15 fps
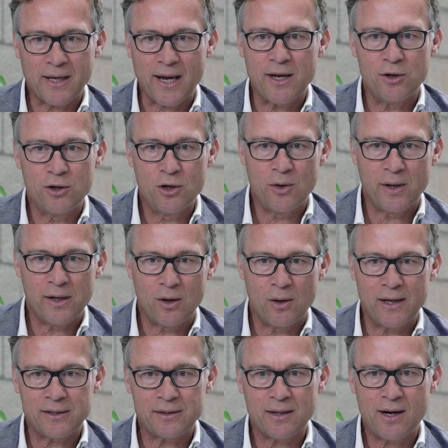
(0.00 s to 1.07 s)
can you do in a
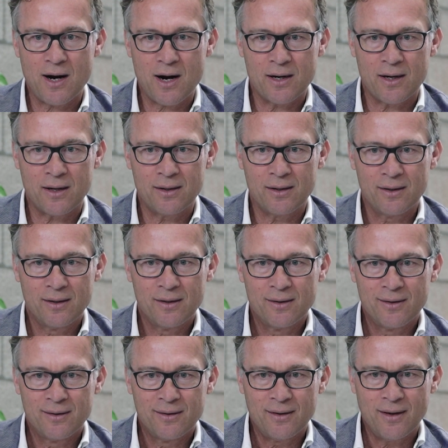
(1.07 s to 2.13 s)
holistic garden?
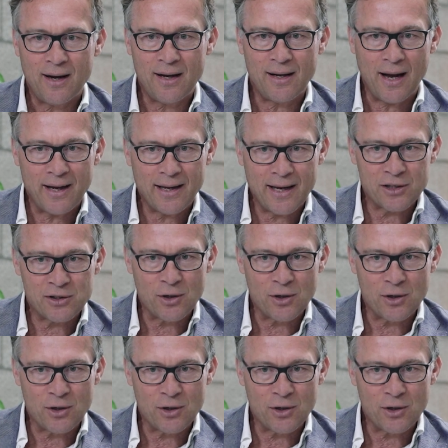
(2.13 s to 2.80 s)
I guess